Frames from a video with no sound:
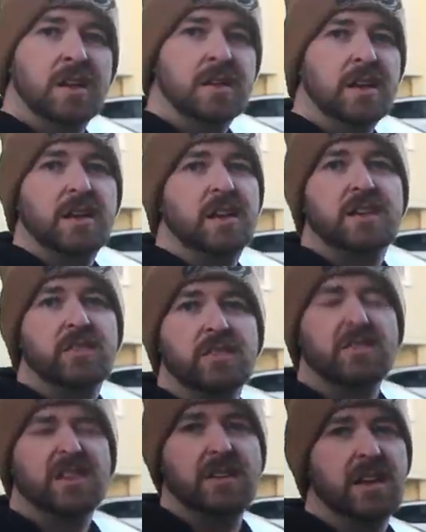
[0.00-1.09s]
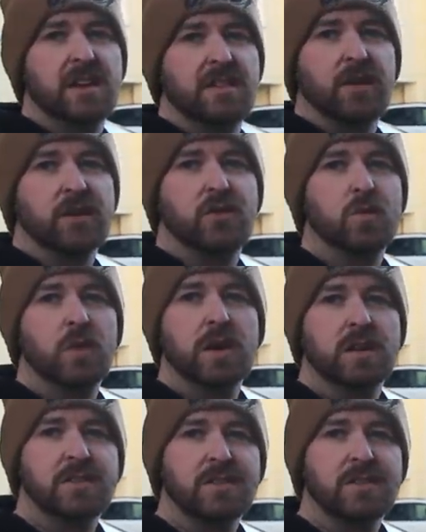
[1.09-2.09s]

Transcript: Yeah, it's needed it for like 2 weeks.